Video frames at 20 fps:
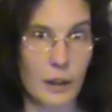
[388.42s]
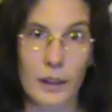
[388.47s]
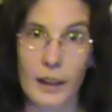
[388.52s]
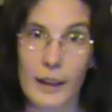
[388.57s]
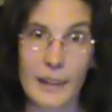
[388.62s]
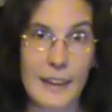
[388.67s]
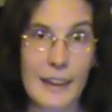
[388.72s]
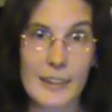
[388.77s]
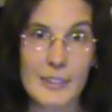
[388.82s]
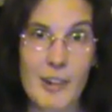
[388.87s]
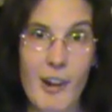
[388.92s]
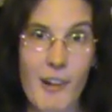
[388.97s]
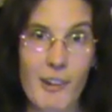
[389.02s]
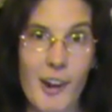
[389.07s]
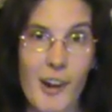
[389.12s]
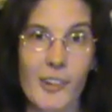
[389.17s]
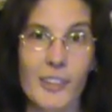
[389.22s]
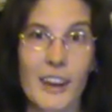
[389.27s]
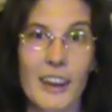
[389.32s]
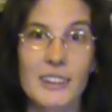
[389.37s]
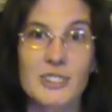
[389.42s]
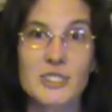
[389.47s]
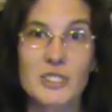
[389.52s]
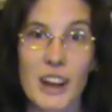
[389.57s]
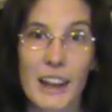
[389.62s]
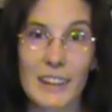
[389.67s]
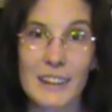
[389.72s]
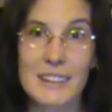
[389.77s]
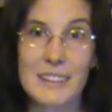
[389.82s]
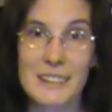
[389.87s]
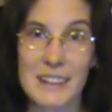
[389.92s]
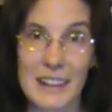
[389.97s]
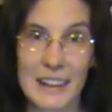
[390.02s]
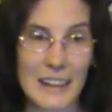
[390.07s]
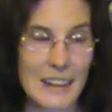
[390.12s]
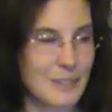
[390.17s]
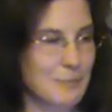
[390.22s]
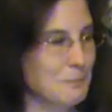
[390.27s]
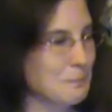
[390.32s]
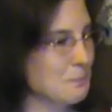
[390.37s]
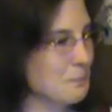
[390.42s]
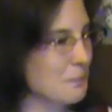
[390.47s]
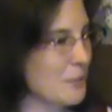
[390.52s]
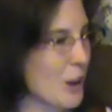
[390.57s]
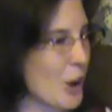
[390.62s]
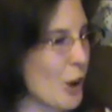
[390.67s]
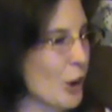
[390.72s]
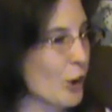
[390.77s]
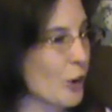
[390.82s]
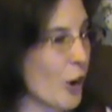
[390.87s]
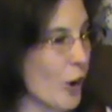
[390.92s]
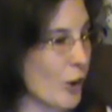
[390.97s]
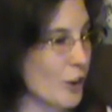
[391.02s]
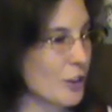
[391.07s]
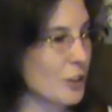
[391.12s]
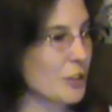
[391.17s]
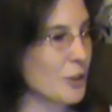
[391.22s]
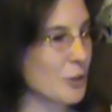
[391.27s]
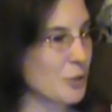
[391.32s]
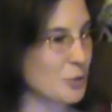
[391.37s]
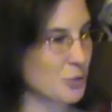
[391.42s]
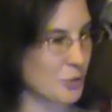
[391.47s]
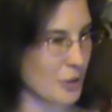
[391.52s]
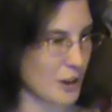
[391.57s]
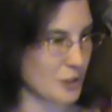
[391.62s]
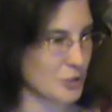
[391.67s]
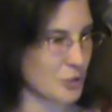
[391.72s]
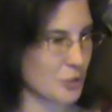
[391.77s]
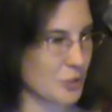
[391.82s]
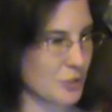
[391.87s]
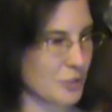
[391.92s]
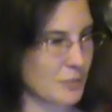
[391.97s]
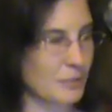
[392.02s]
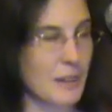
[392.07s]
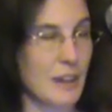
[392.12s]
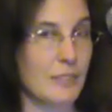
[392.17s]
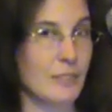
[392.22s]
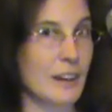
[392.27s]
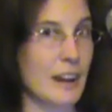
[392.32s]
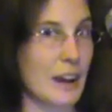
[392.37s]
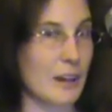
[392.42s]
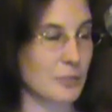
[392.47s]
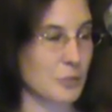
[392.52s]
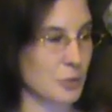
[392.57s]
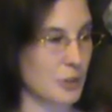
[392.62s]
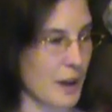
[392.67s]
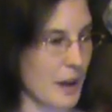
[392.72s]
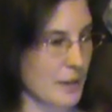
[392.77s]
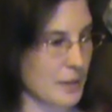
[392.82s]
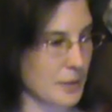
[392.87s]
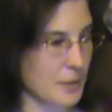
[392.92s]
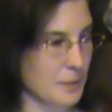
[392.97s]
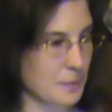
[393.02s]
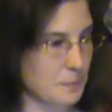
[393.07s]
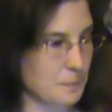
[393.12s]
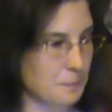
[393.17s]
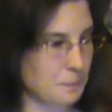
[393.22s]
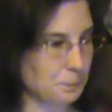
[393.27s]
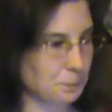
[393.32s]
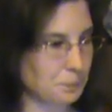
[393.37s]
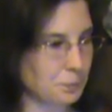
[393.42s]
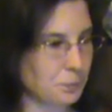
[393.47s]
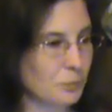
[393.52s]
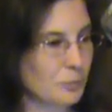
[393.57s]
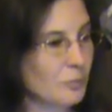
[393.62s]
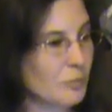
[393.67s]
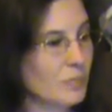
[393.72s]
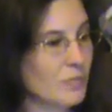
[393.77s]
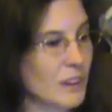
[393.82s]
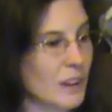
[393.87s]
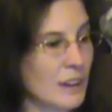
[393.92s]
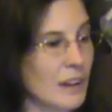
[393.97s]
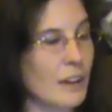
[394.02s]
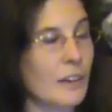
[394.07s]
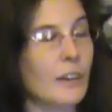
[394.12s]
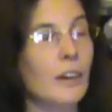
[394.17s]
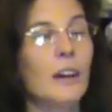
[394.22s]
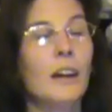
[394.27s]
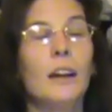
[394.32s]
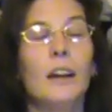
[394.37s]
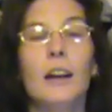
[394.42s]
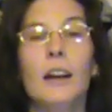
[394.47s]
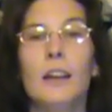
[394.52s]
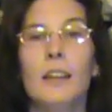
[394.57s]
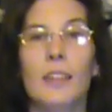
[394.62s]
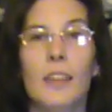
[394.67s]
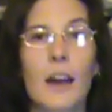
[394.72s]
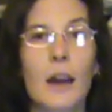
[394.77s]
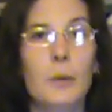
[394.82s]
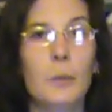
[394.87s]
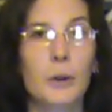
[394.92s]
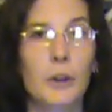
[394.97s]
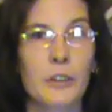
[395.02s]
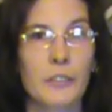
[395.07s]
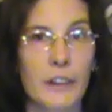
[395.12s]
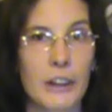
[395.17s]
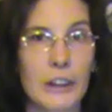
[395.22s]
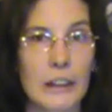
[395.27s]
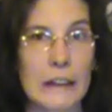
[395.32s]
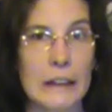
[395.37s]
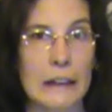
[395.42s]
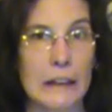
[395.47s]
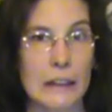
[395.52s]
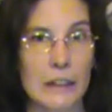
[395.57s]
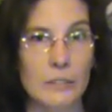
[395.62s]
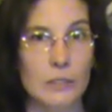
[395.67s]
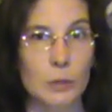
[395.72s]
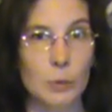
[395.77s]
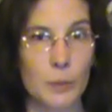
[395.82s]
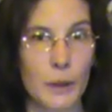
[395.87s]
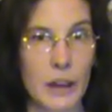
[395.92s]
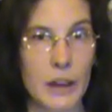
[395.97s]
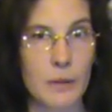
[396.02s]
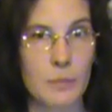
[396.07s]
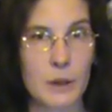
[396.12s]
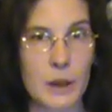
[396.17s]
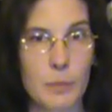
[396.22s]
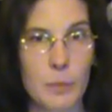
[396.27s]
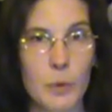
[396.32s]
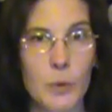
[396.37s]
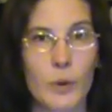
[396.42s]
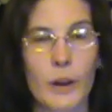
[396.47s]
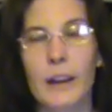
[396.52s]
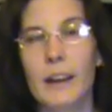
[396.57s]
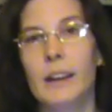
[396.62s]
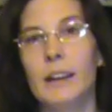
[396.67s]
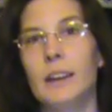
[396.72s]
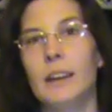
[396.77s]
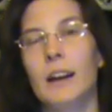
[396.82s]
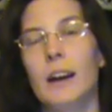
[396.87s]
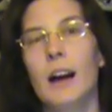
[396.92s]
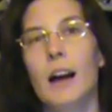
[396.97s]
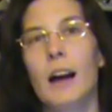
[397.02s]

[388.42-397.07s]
I can't talk at all, they jealously guarded those treasures, even after death. Now, they were very evil, mean people, and